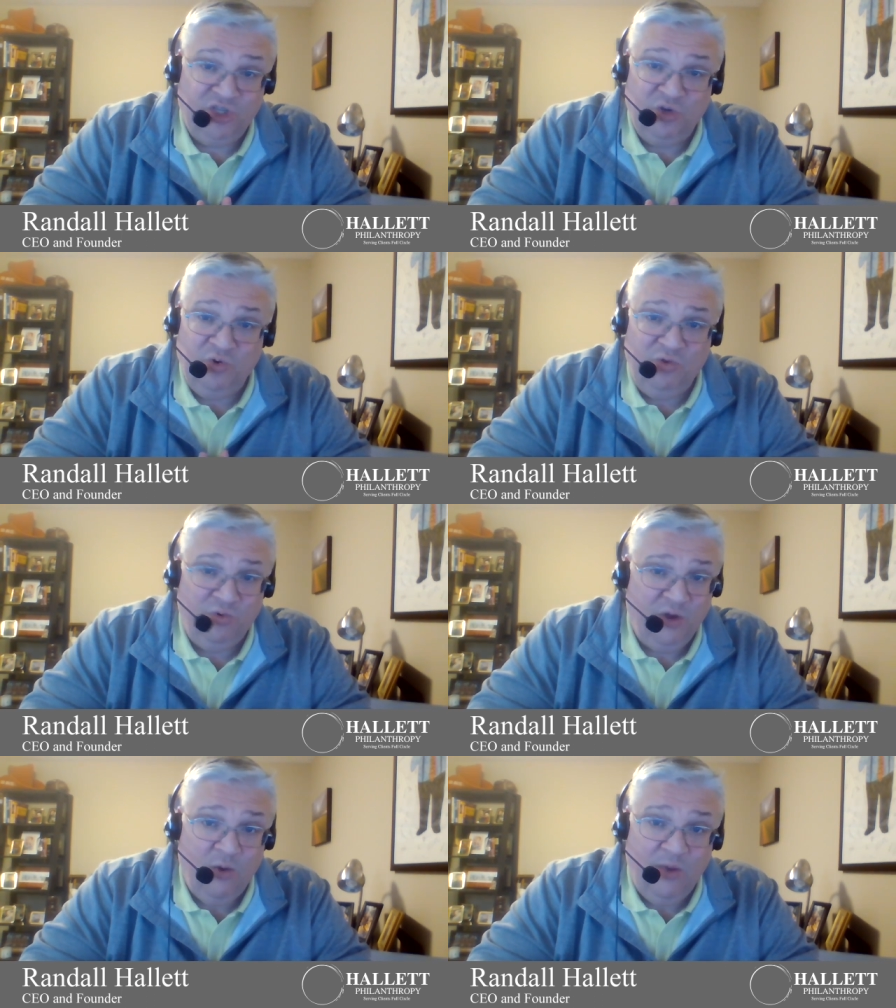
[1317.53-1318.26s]

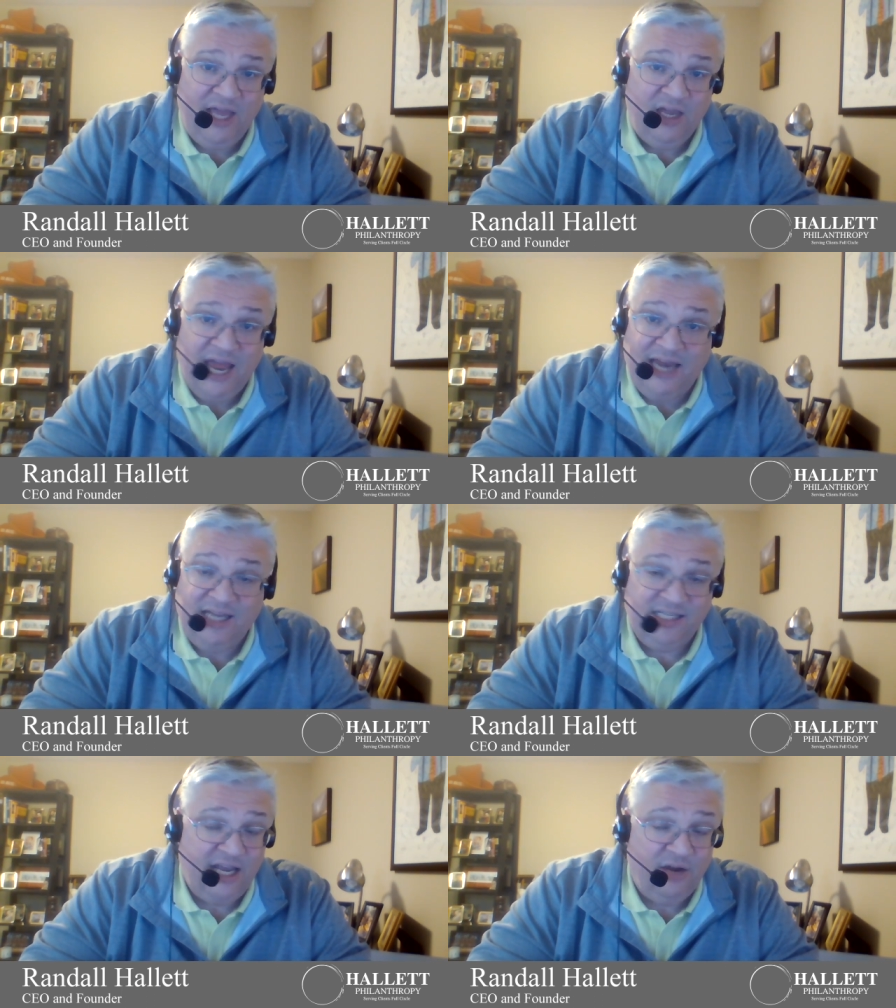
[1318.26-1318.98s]
2-3 a week,
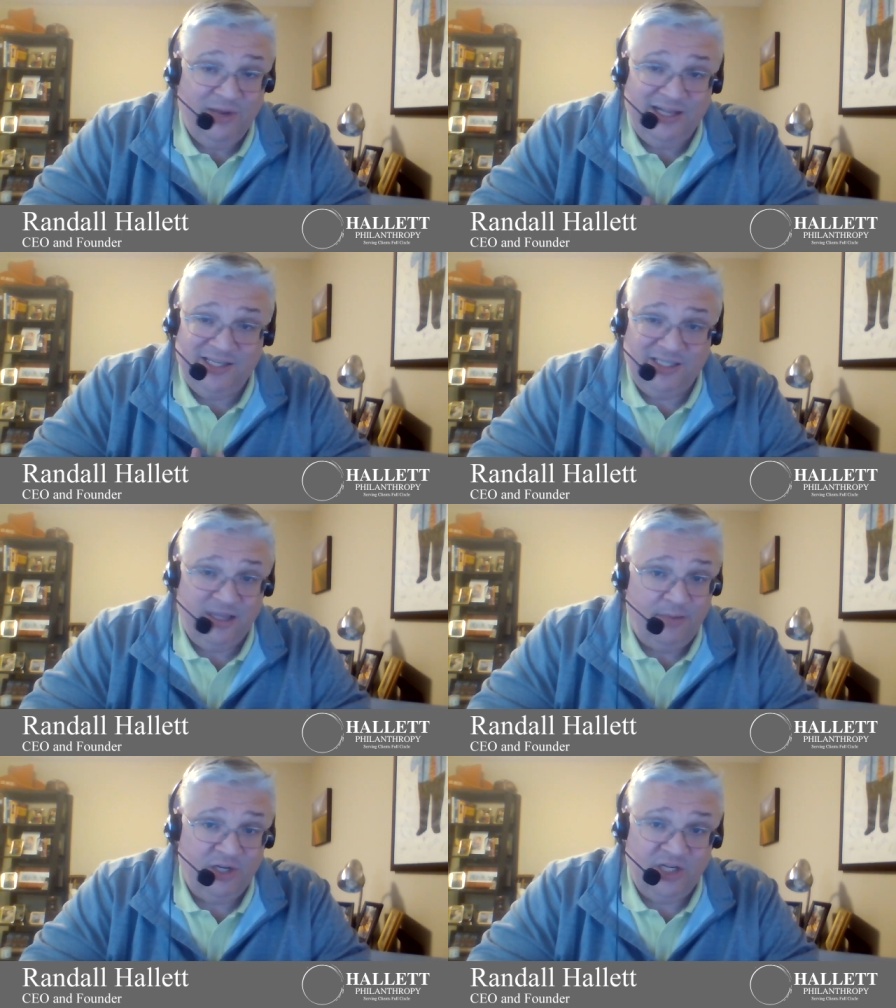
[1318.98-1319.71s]
90-second reads, just
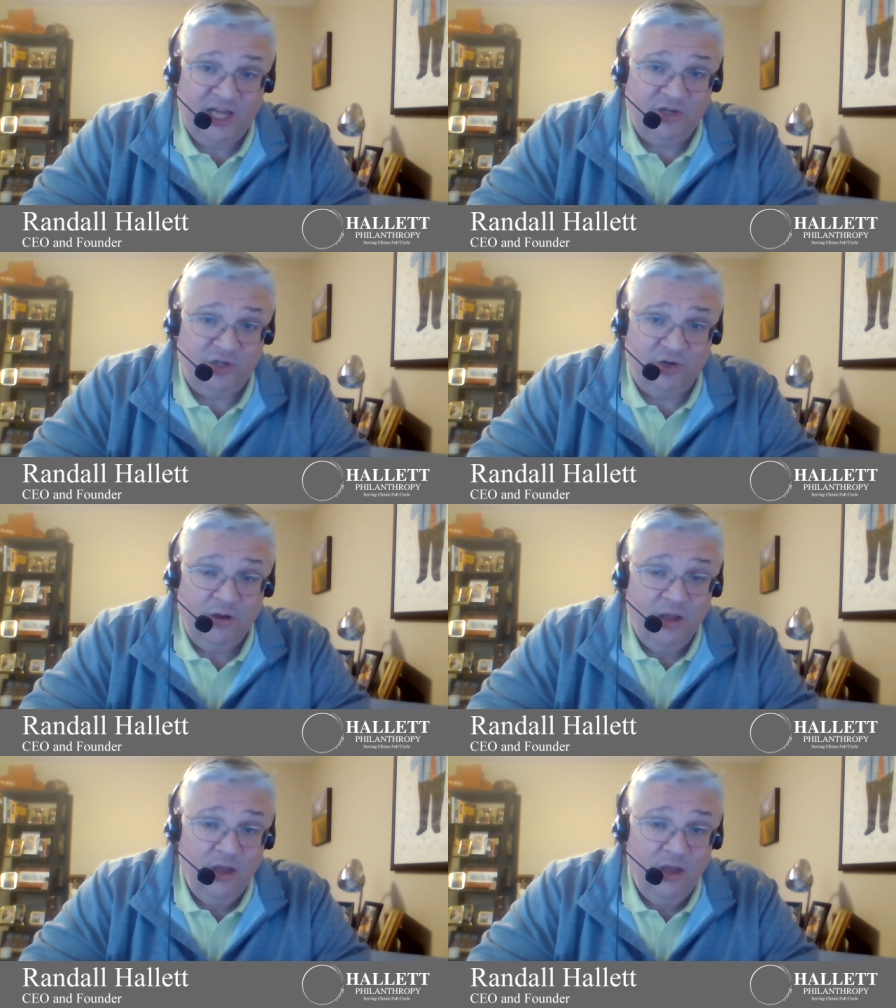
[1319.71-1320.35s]
something to challenge your